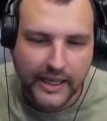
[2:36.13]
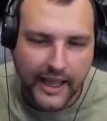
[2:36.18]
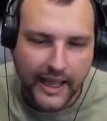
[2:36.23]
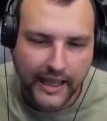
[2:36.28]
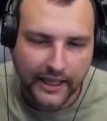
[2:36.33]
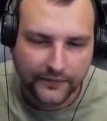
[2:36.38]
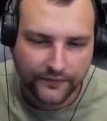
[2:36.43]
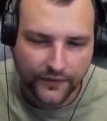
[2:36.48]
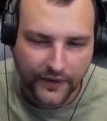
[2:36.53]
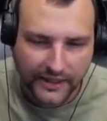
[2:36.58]

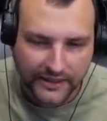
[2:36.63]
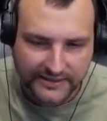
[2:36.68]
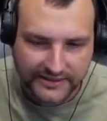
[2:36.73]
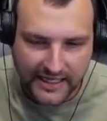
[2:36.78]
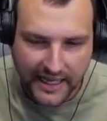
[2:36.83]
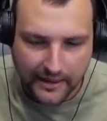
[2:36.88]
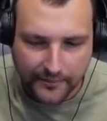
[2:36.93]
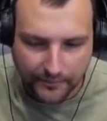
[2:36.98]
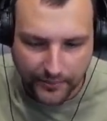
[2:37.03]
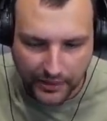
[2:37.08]
And for
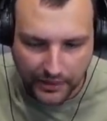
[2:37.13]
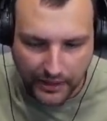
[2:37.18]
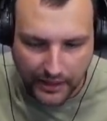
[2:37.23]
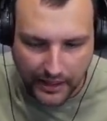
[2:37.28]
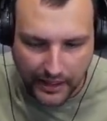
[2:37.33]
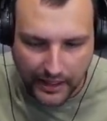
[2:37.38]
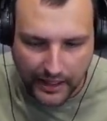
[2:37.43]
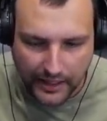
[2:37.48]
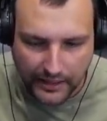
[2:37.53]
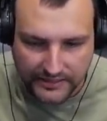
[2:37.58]
example,
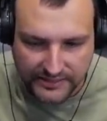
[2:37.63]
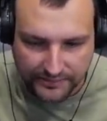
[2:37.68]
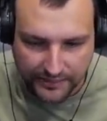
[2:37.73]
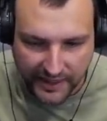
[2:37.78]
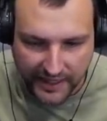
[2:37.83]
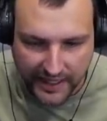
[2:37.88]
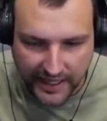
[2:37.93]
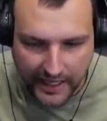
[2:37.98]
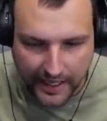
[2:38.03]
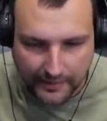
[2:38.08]

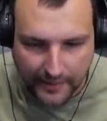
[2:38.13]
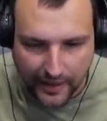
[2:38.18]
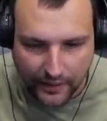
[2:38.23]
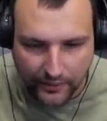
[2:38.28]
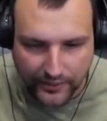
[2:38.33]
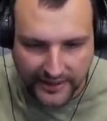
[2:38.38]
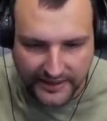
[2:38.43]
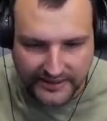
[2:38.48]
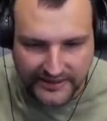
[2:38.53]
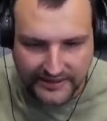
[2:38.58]
speaking
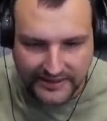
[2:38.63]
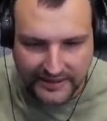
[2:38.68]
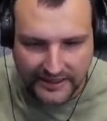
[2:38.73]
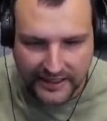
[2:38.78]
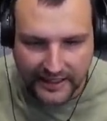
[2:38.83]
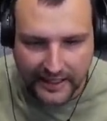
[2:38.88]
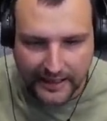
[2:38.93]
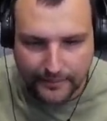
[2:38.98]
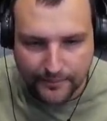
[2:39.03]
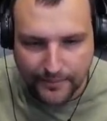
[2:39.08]
about this
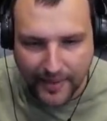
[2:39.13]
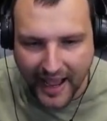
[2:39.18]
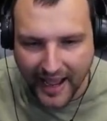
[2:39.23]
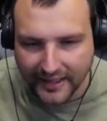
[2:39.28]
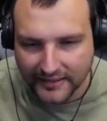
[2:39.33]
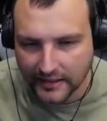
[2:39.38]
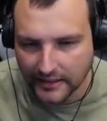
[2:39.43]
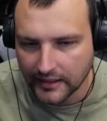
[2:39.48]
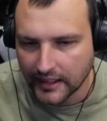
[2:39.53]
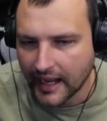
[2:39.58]

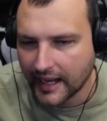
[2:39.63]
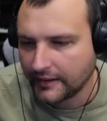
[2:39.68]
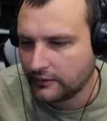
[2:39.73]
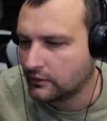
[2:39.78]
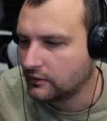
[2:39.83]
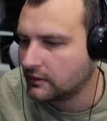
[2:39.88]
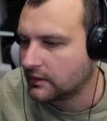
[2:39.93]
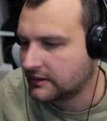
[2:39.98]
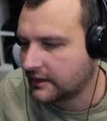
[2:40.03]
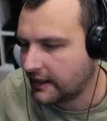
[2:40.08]
battle, I
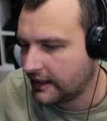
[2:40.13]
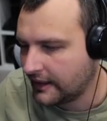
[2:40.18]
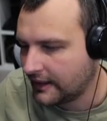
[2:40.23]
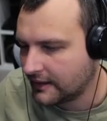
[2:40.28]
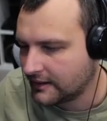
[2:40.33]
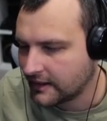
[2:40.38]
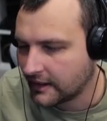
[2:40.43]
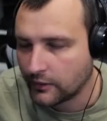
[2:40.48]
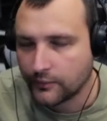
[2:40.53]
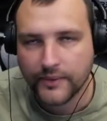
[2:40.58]
do not really
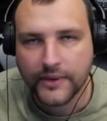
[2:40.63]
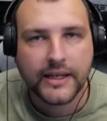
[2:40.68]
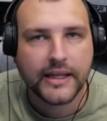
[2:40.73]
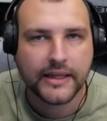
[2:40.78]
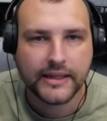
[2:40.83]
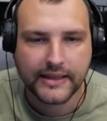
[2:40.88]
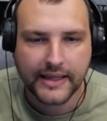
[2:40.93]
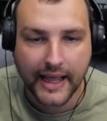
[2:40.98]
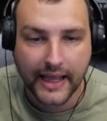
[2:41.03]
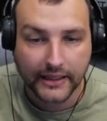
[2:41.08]
think we
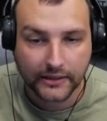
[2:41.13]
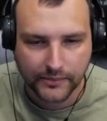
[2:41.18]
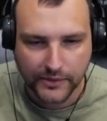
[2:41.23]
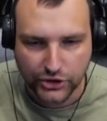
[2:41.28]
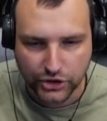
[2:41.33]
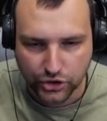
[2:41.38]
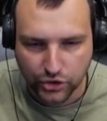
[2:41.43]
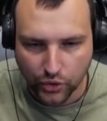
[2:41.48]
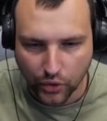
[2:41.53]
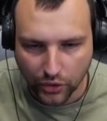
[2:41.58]
need that
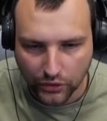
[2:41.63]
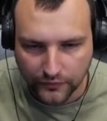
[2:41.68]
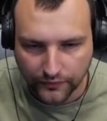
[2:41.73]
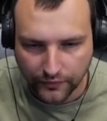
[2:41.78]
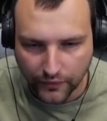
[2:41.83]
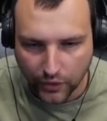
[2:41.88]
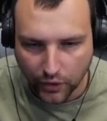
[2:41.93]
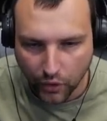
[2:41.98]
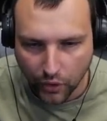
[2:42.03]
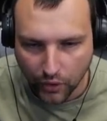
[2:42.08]
much gold
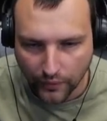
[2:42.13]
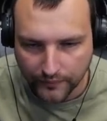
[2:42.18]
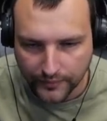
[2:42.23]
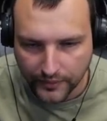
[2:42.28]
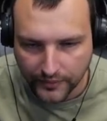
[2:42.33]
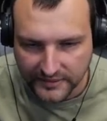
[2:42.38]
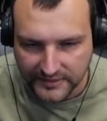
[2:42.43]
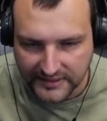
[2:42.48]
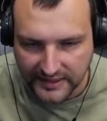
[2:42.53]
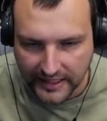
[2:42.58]
for
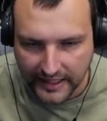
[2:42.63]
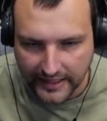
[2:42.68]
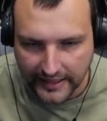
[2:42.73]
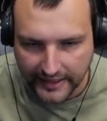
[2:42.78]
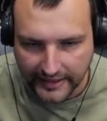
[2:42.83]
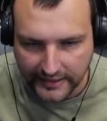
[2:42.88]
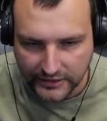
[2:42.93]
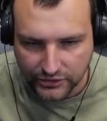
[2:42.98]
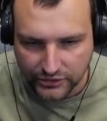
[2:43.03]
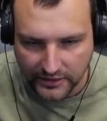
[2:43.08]
obvious
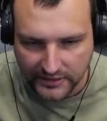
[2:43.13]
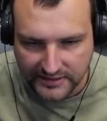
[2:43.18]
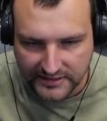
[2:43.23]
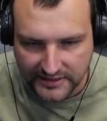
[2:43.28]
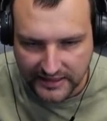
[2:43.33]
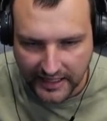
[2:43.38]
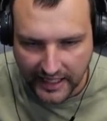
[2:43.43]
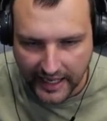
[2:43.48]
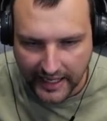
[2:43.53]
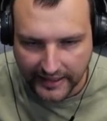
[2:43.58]
reasons,
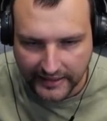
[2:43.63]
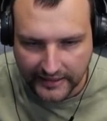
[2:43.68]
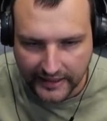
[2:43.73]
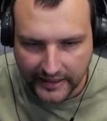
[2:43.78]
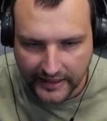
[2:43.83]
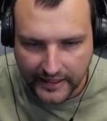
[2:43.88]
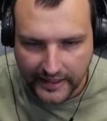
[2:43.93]
right?